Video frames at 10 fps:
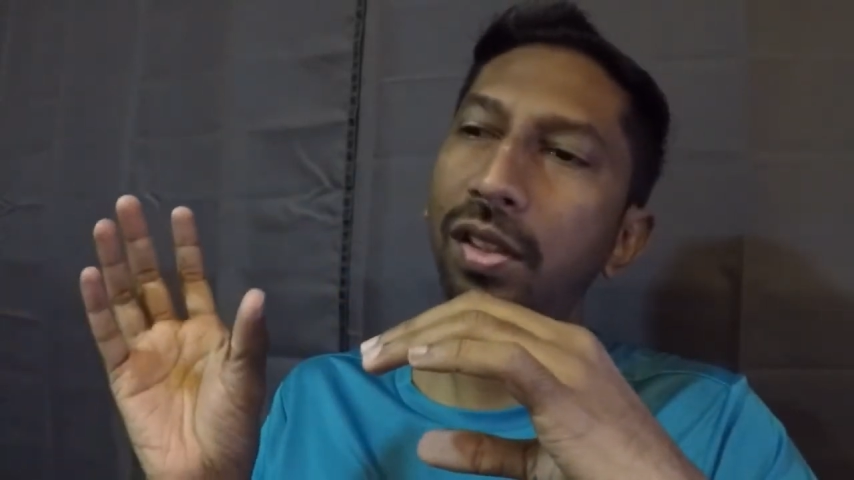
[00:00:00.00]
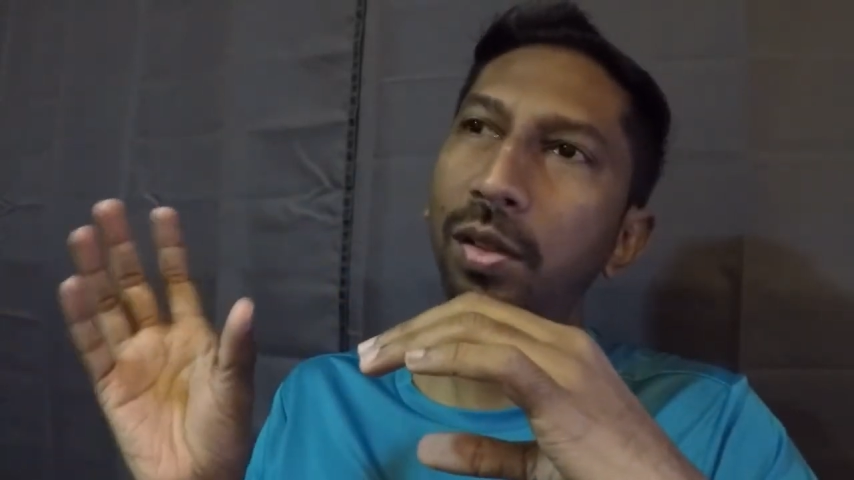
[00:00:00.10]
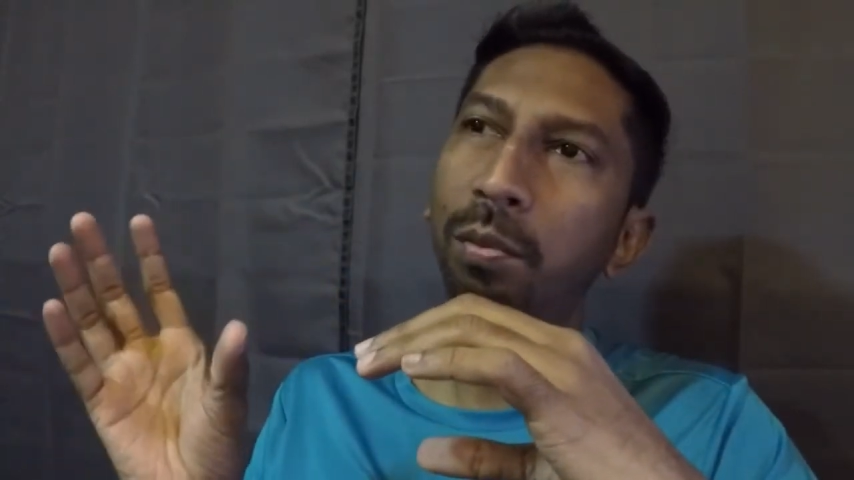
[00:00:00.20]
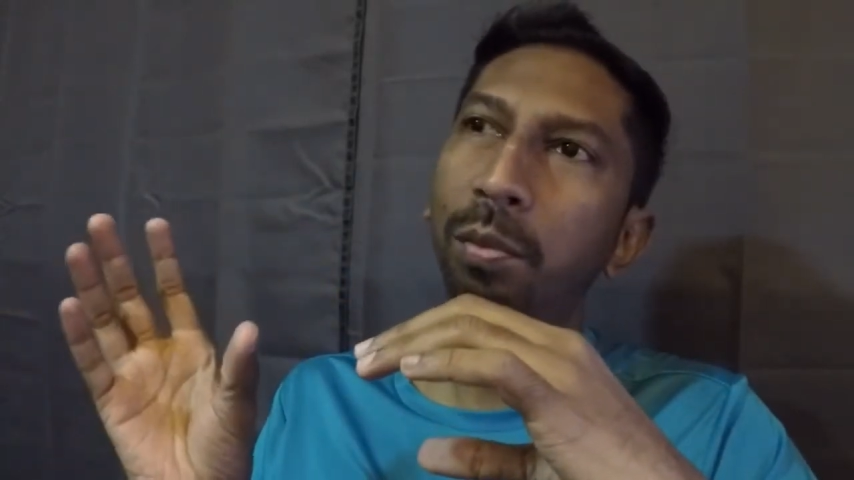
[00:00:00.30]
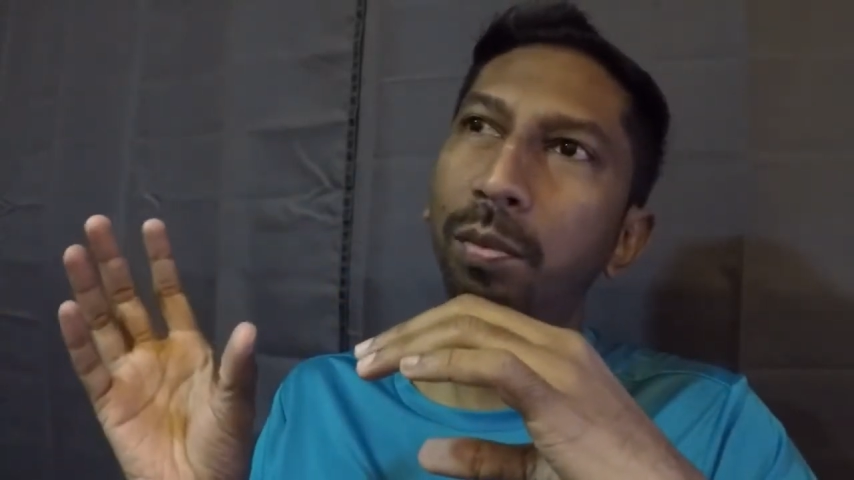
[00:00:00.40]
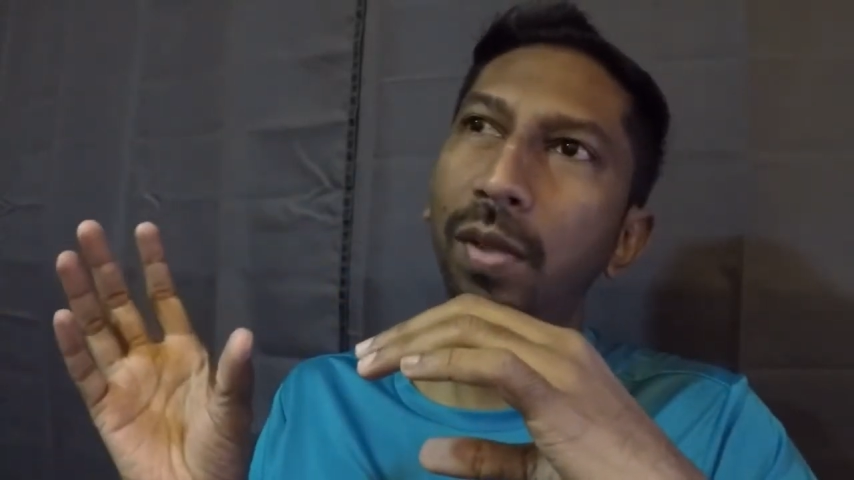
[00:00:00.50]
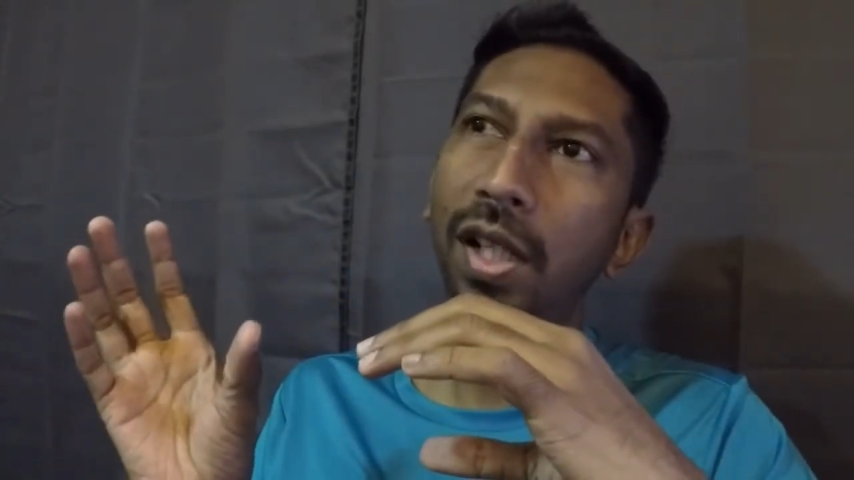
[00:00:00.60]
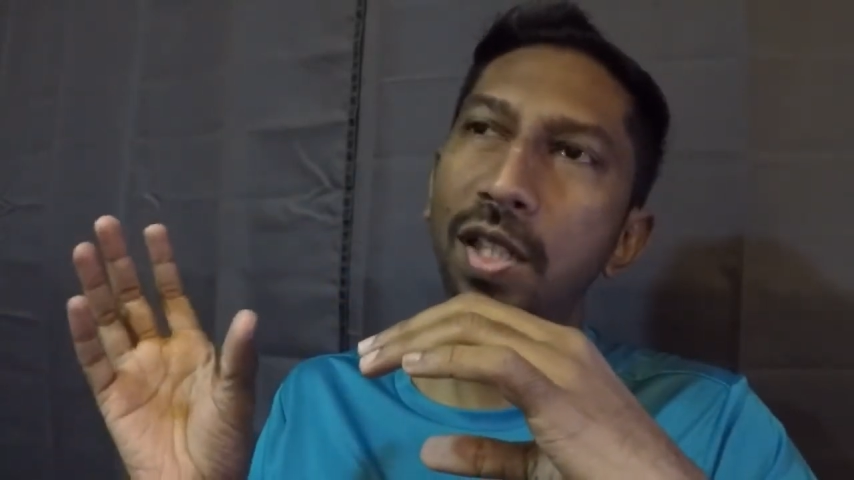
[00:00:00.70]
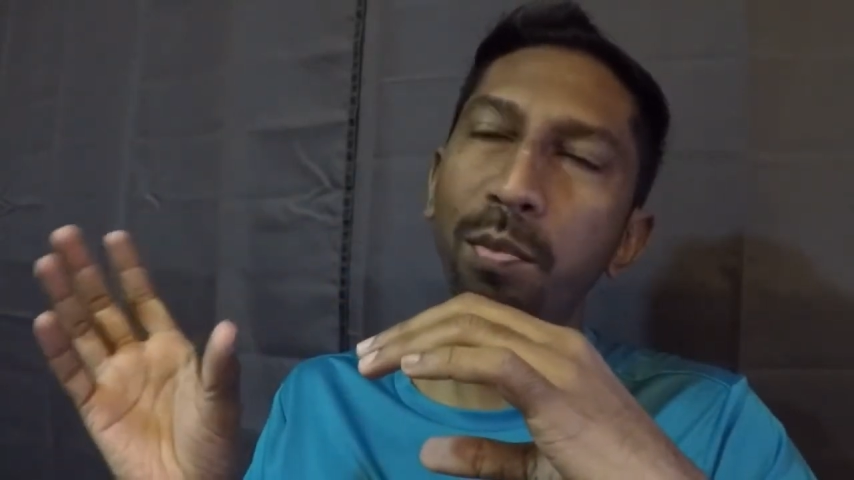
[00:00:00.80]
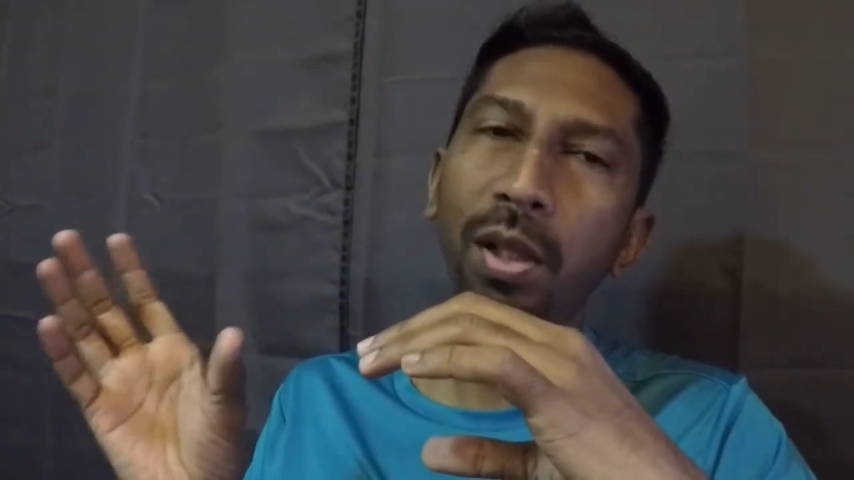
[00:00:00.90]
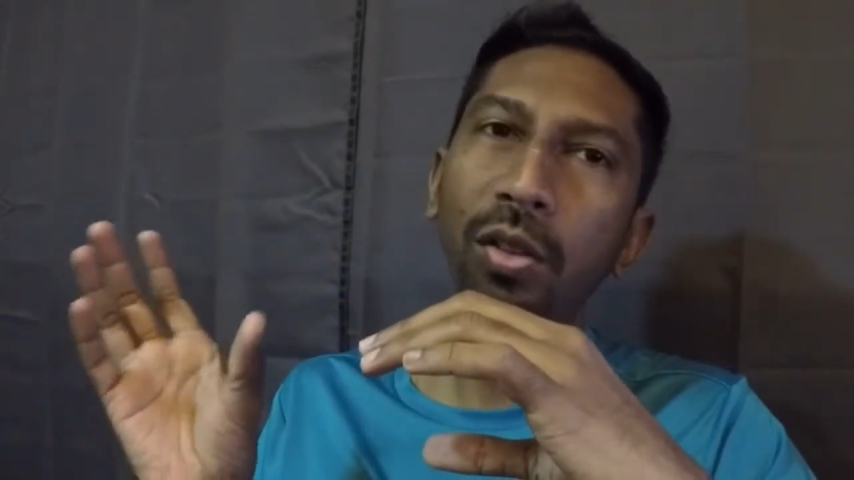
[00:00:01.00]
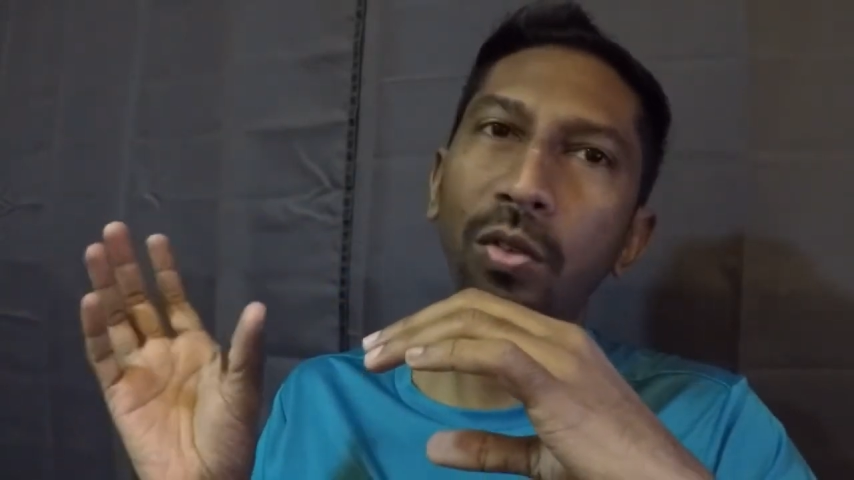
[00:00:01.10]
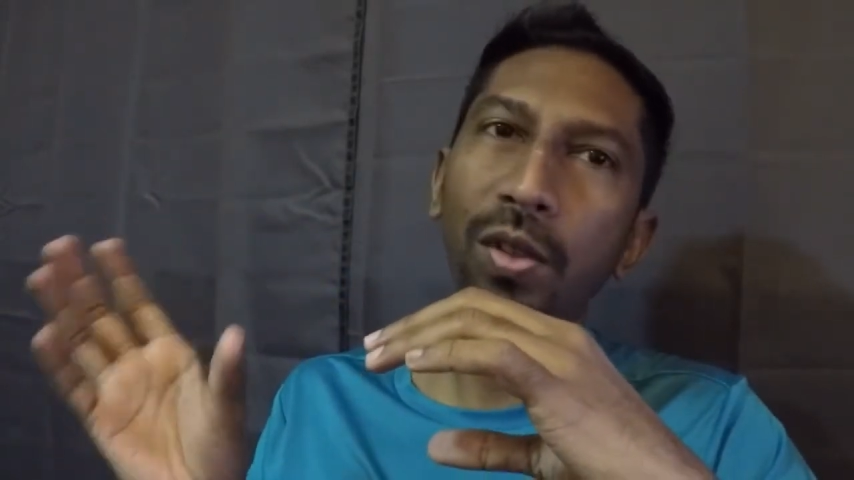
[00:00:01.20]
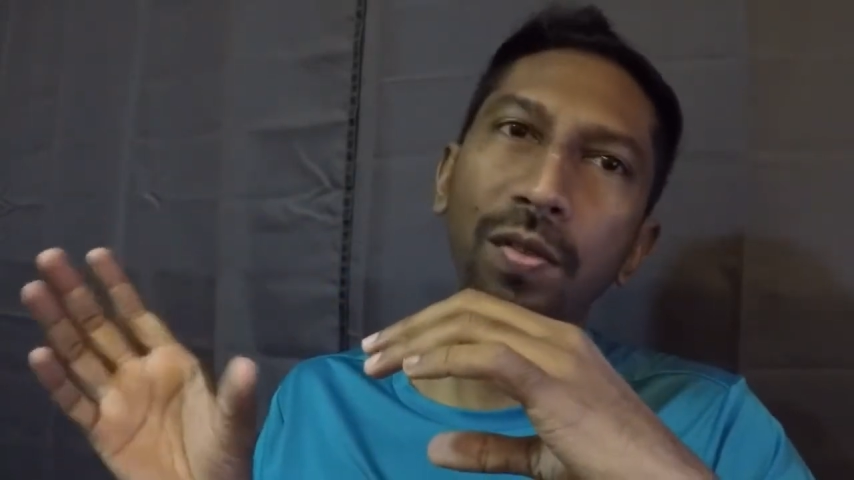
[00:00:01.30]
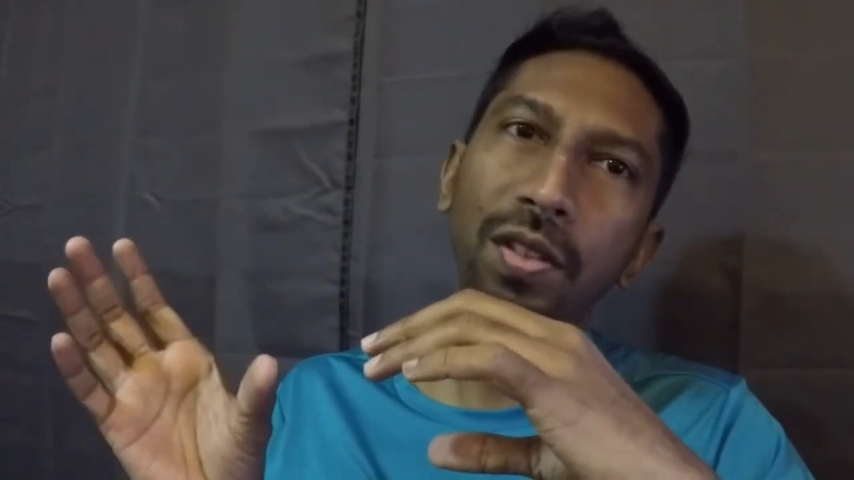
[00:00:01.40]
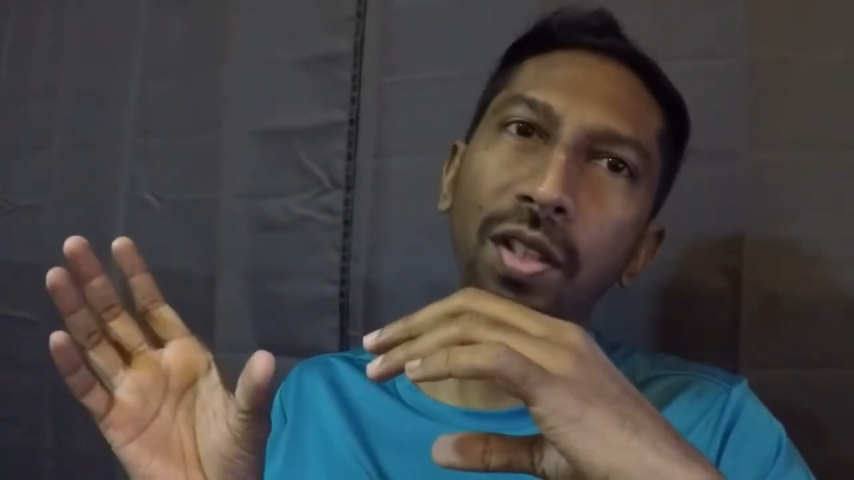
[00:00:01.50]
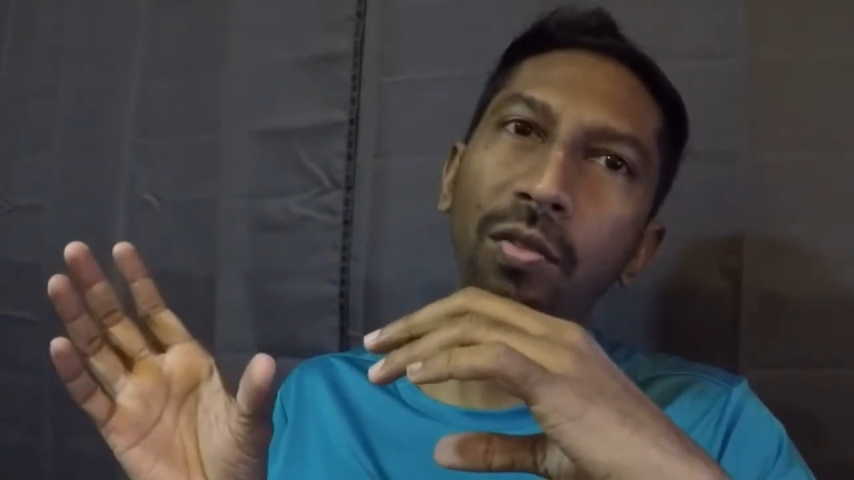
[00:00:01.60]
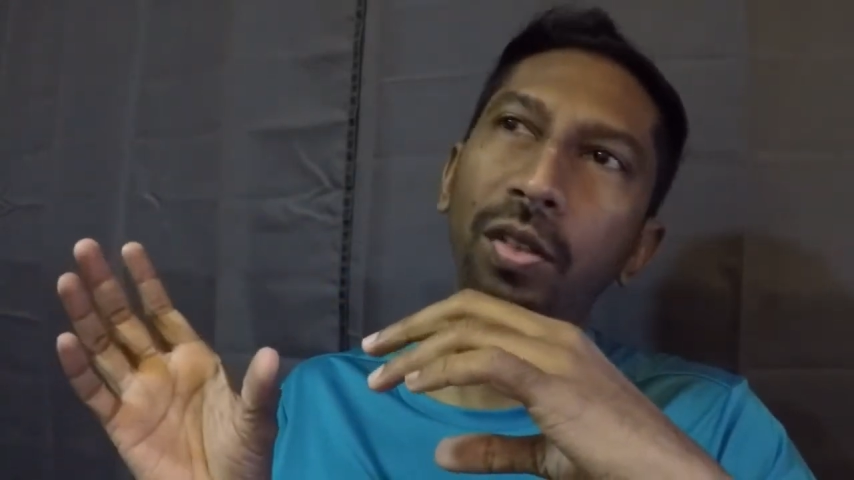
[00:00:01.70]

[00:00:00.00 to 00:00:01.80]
third aspect of ourself.